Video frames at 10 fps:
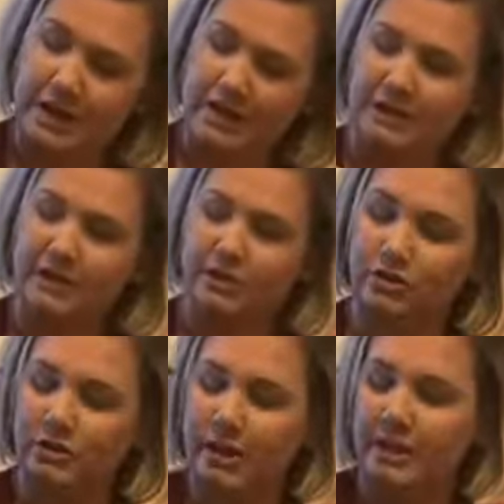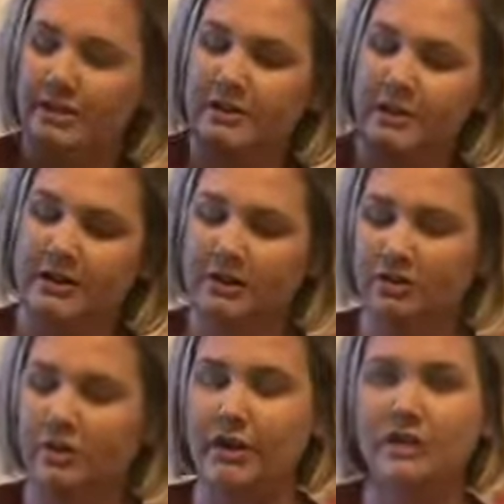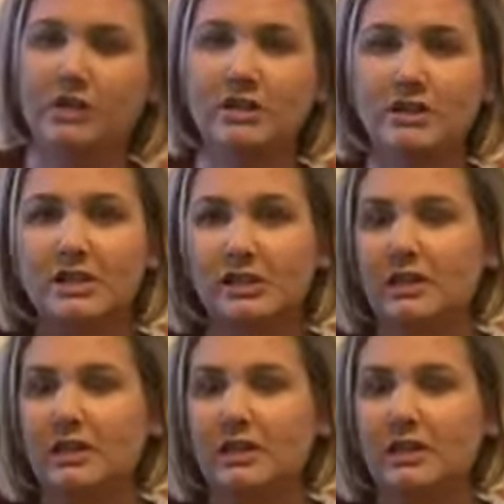And it tells you that in the directions.